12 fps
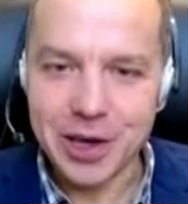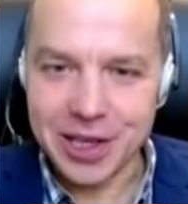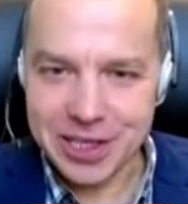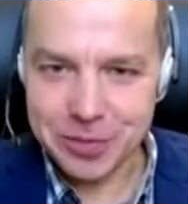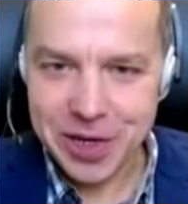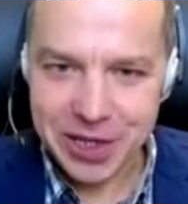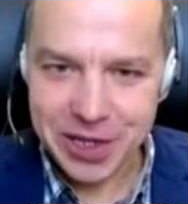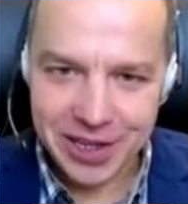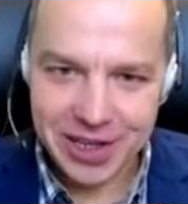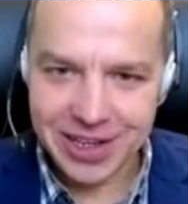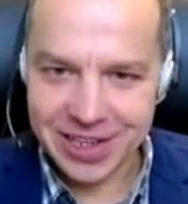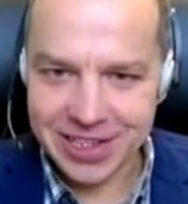uh, he spent
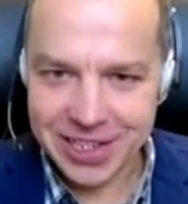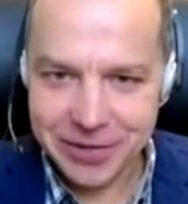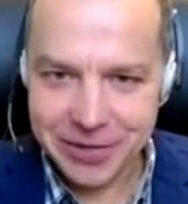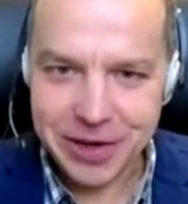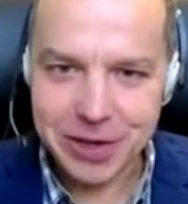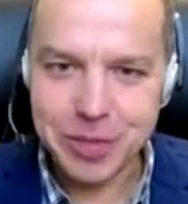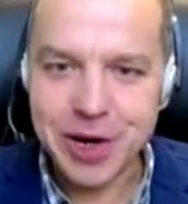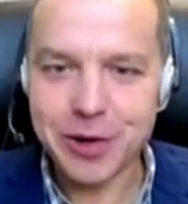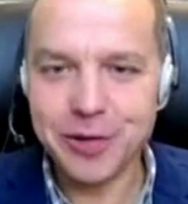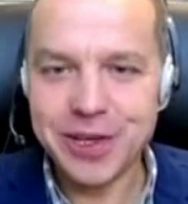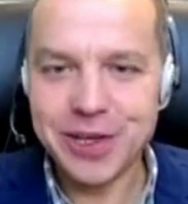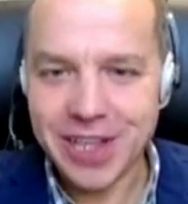a significant
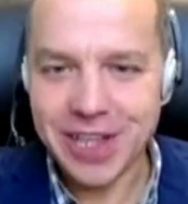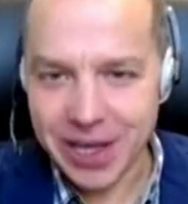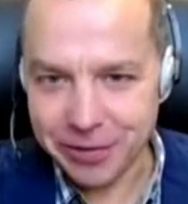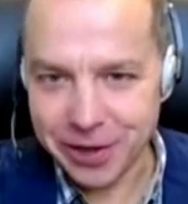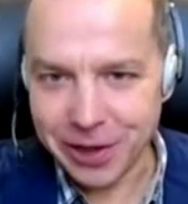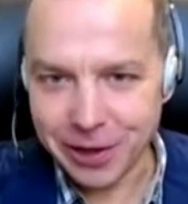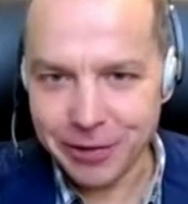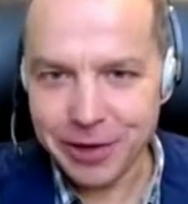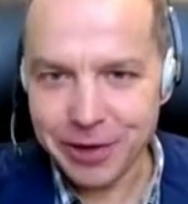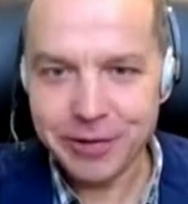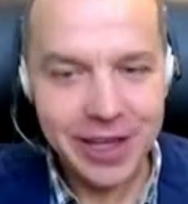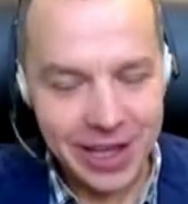part of his life in
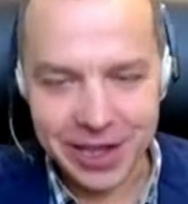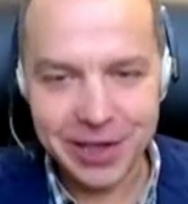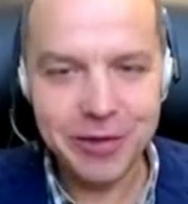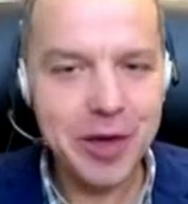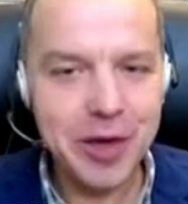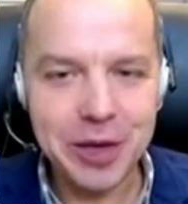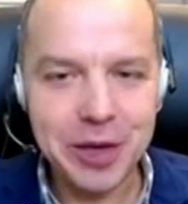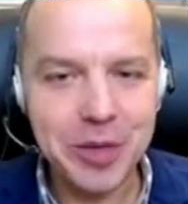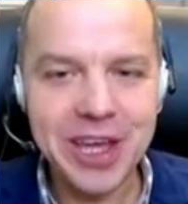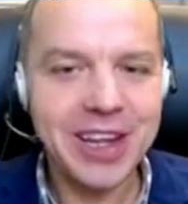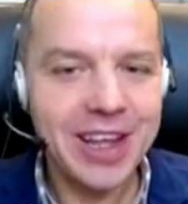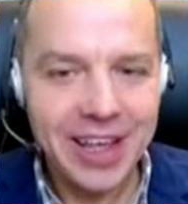Lviv, and he he
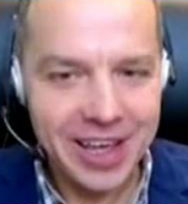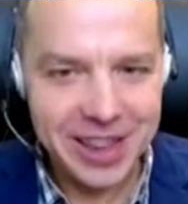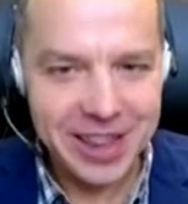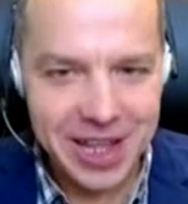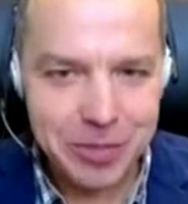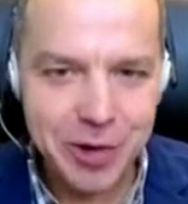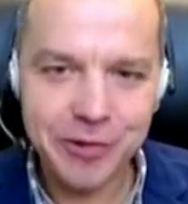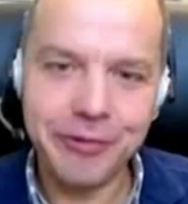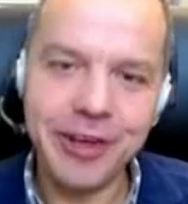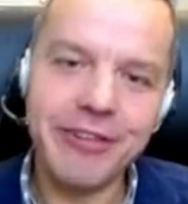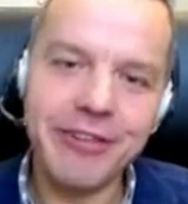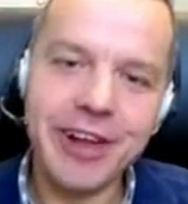made a number
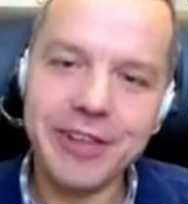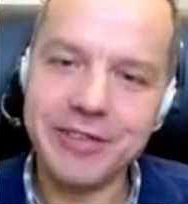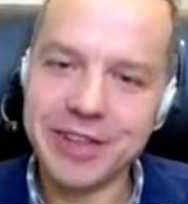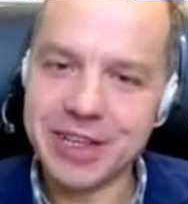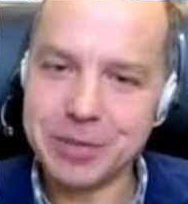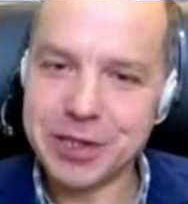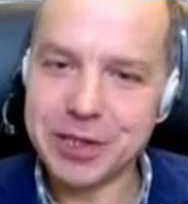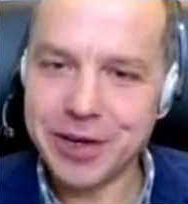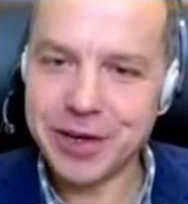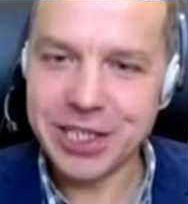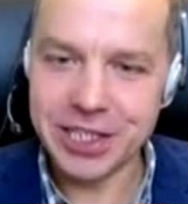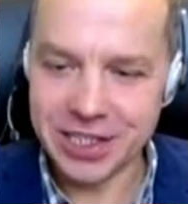of very relevant
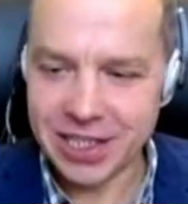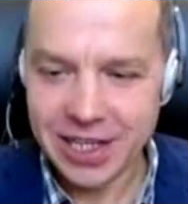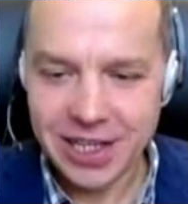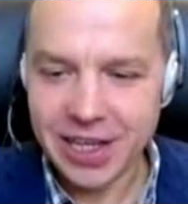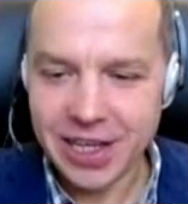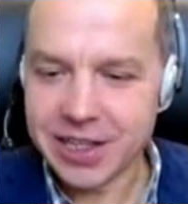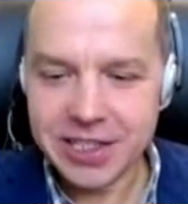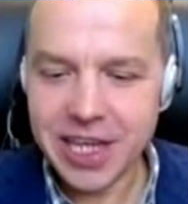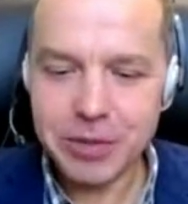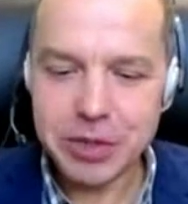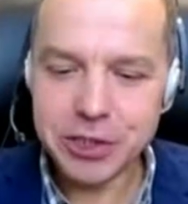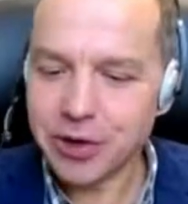observations, and the
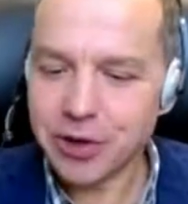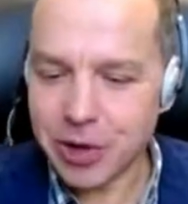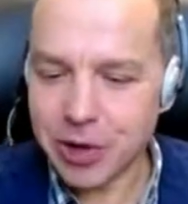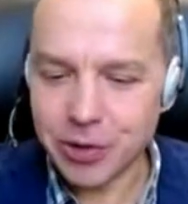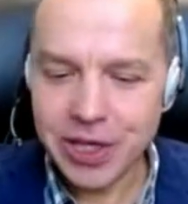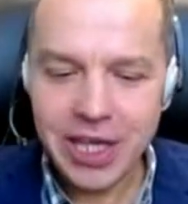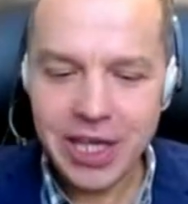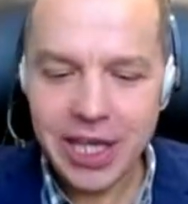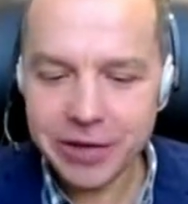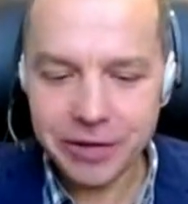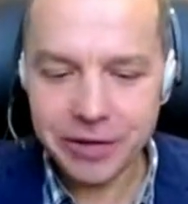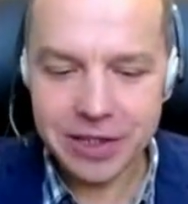same is true about
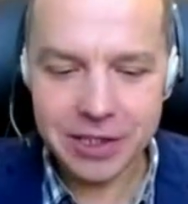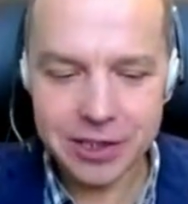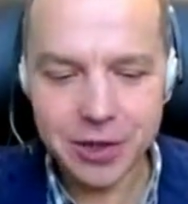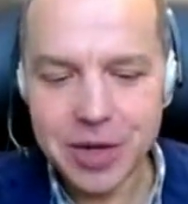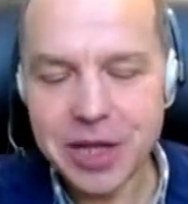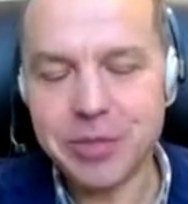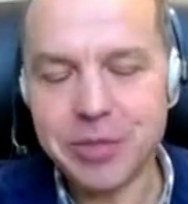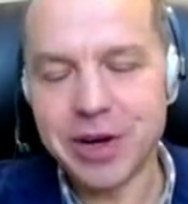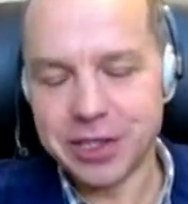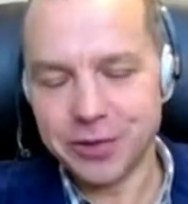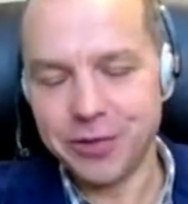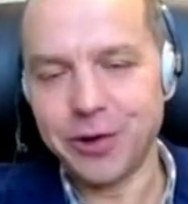Kiev and some other
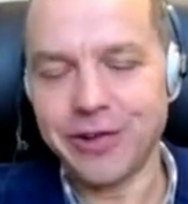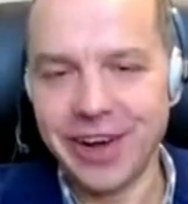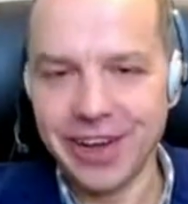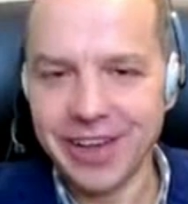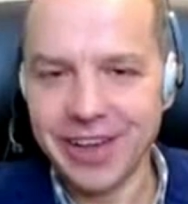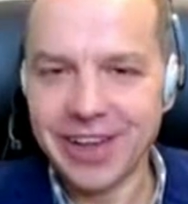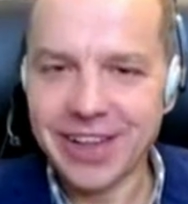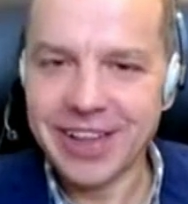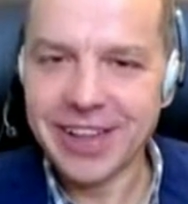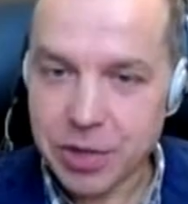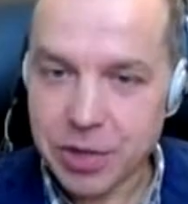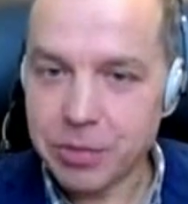parts of Ukraine.
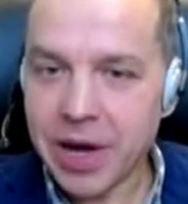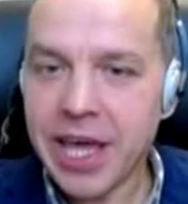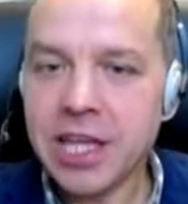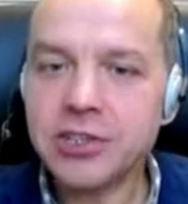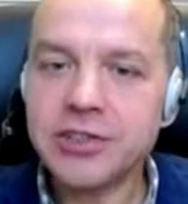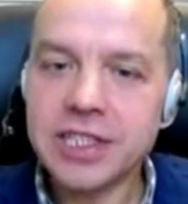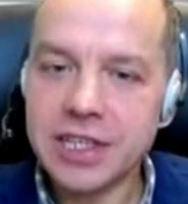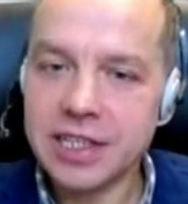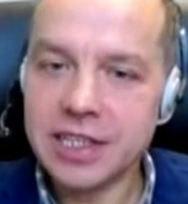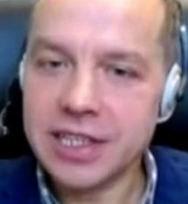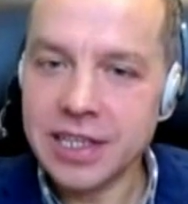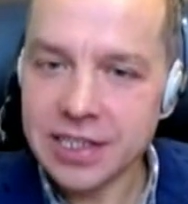But my interest
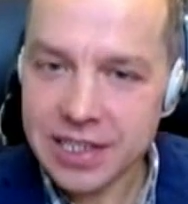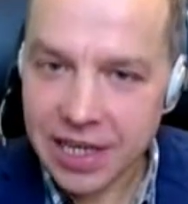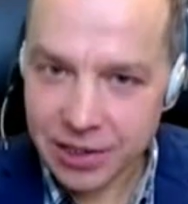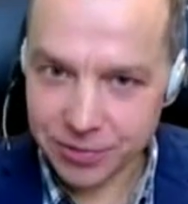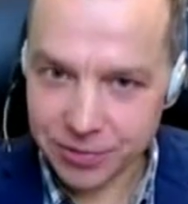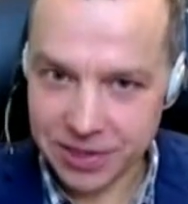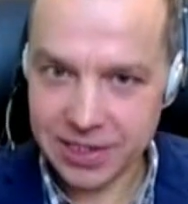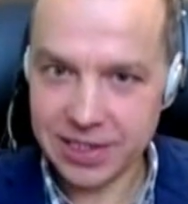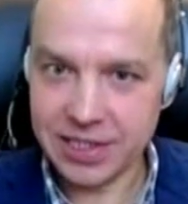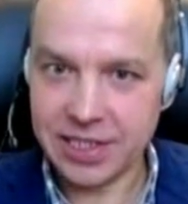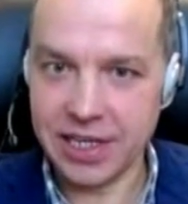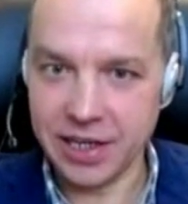is inside of the
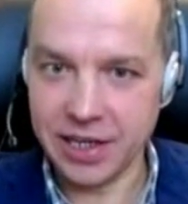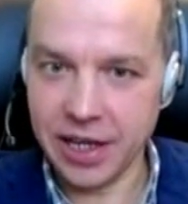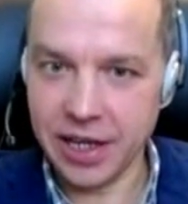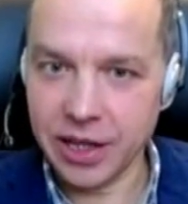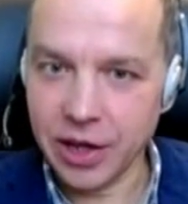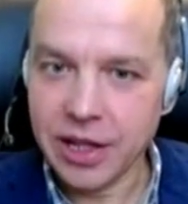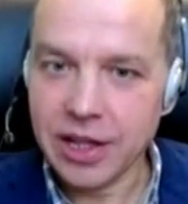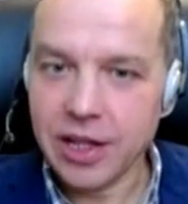society, and